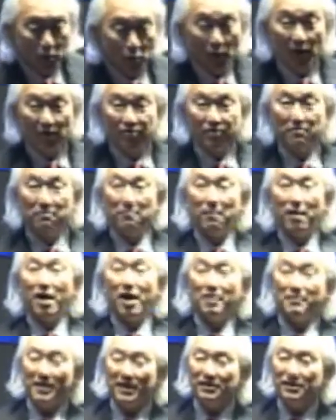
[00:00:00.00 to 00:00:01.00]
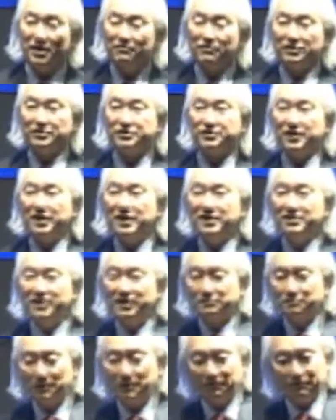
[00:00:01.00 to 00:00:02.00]
Well, the mob had never seen
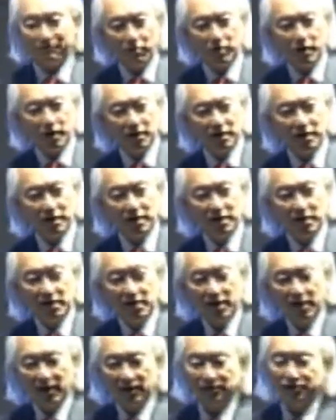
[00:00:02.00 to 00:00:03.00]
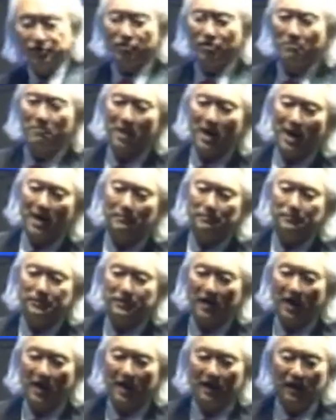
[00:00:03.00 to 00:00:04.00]
this before. And so the mob
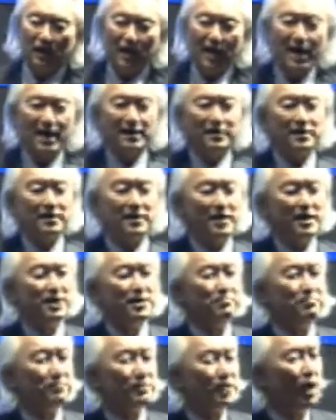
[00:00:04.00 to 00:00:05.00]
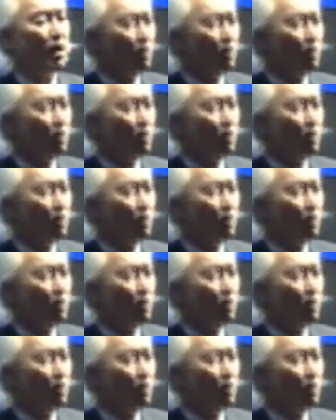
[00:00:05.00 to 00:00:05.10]
said, let him